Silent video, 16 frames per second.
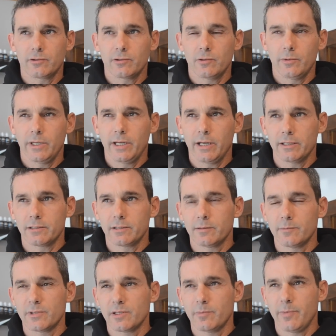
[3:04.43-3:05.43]
So we got
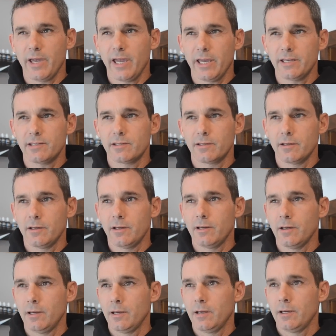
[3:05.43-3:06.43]
some space
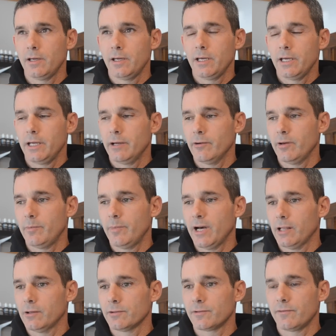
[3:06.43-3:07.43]
here in
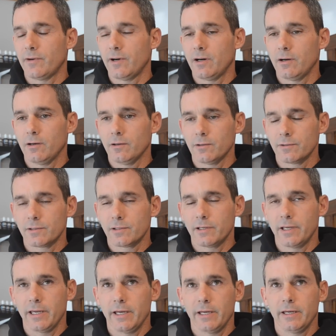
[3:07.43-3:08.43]
Bellows Falls,
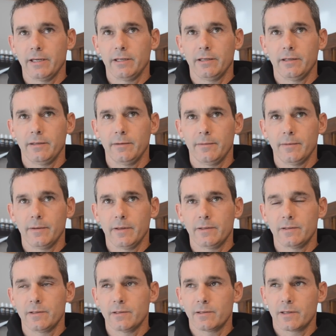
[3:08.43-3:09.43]
and
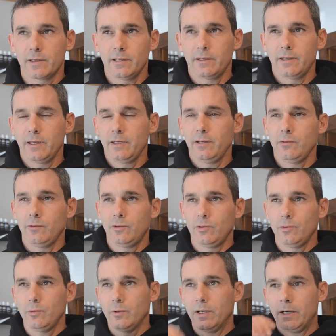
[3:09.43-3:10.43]
it's just continued
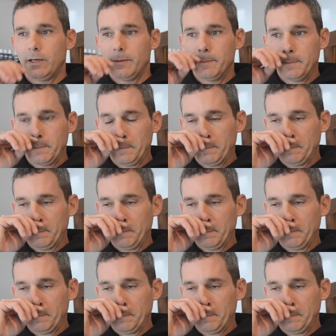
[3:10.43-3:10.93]
to